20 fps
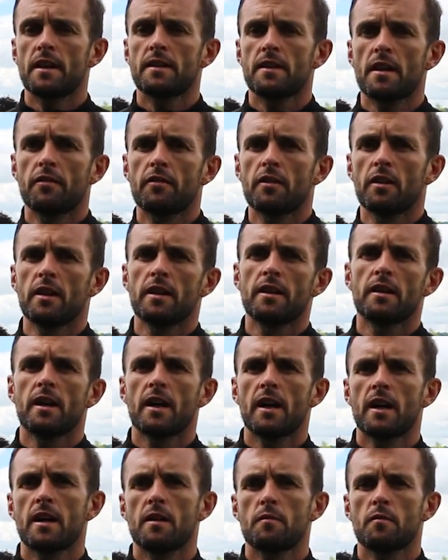Yeah, definitely.
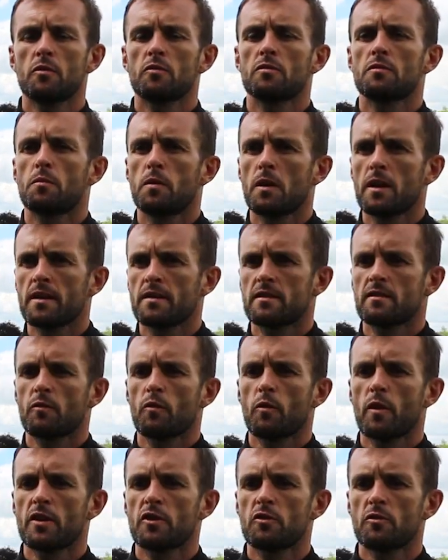It was a place,
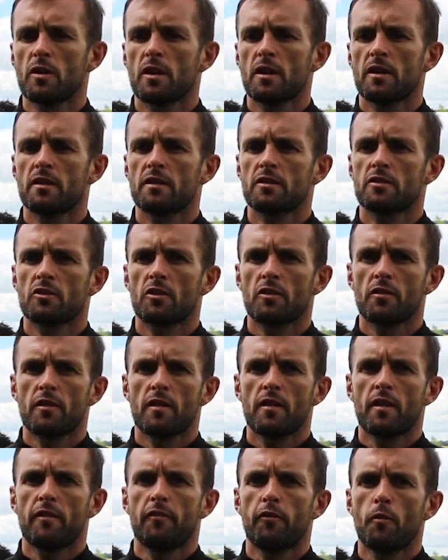we went to a sort of
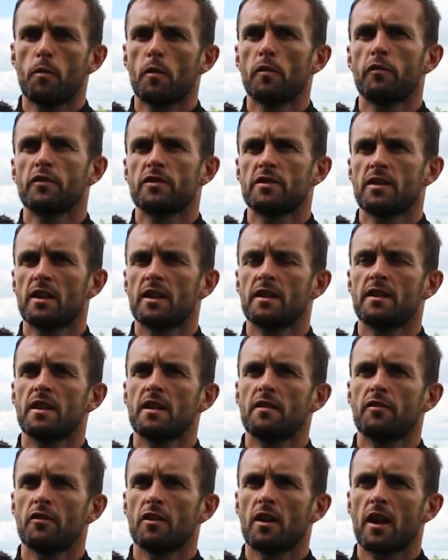a football
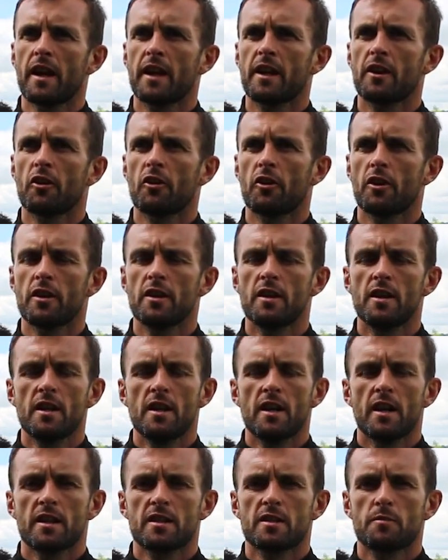facility, if you like, or
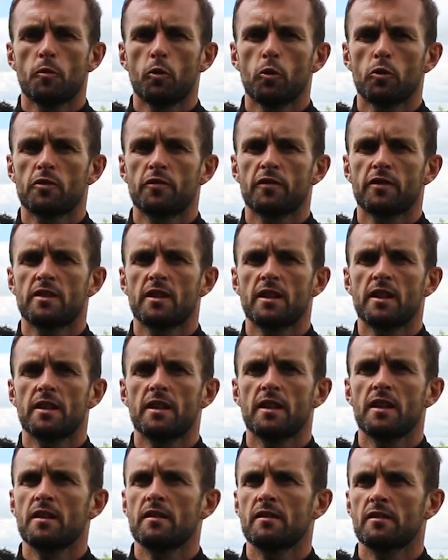a sports
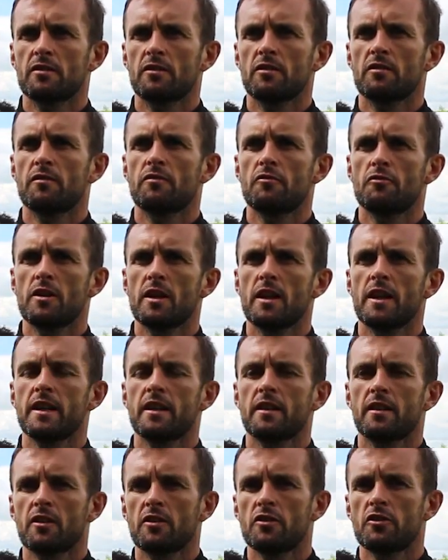facility, sort of
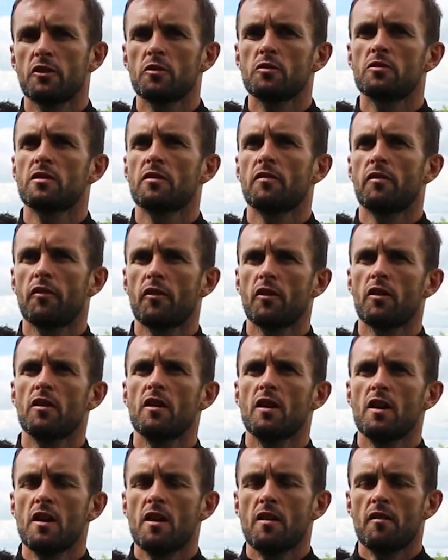really conducive for
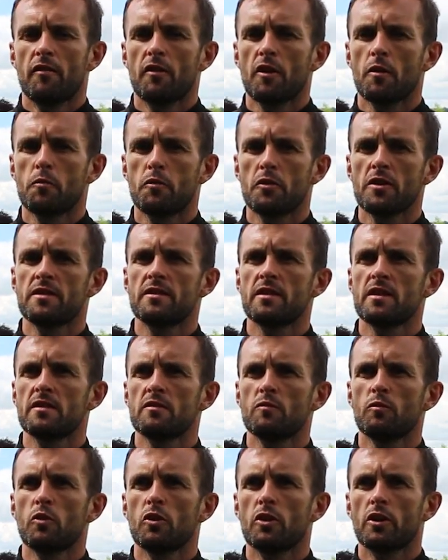our
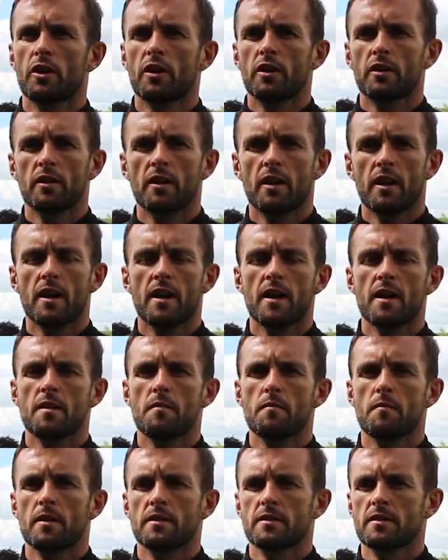pre-season work.
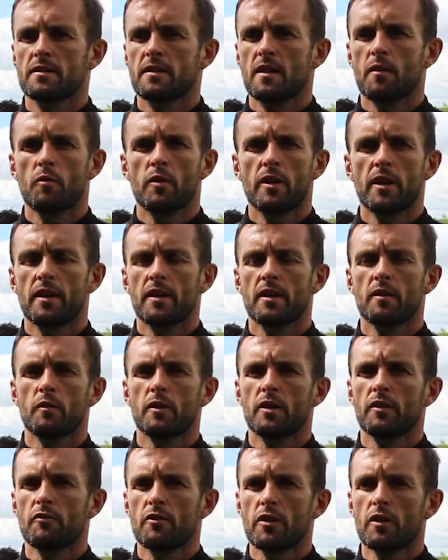As I said, we had
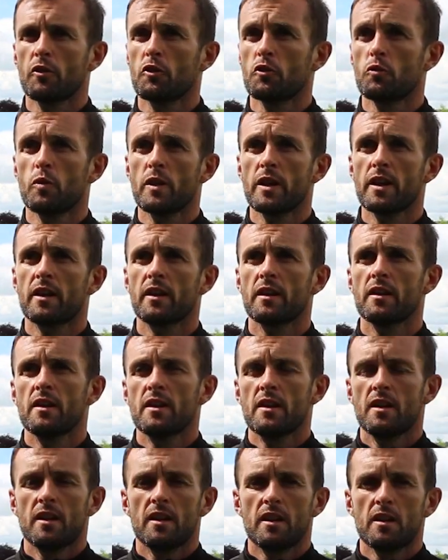a real good week,
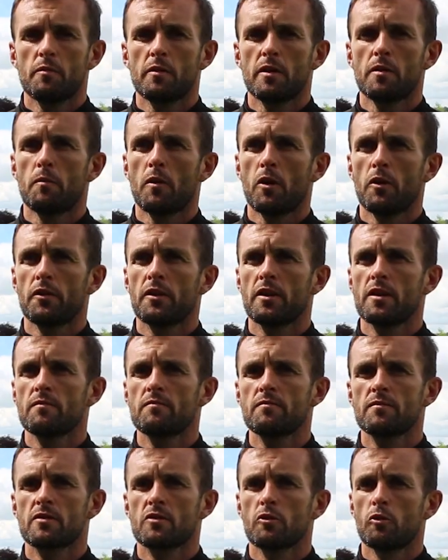a bit of bonding,
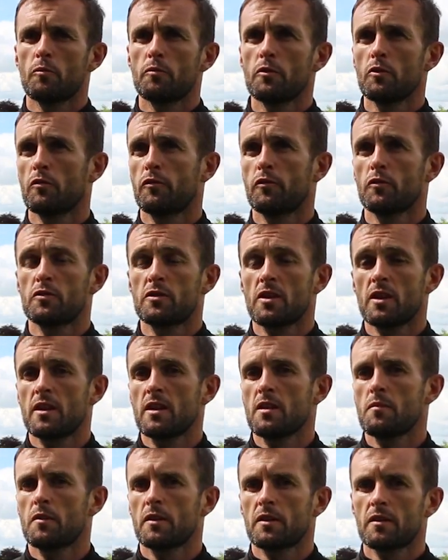saw a beautiful
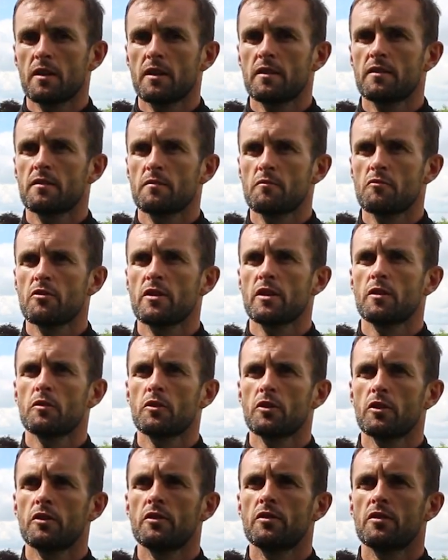city, but did some real
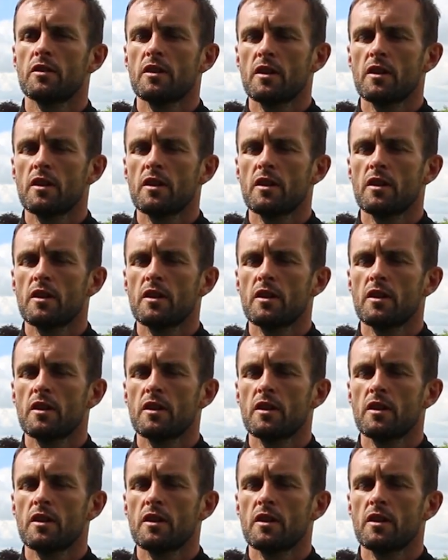good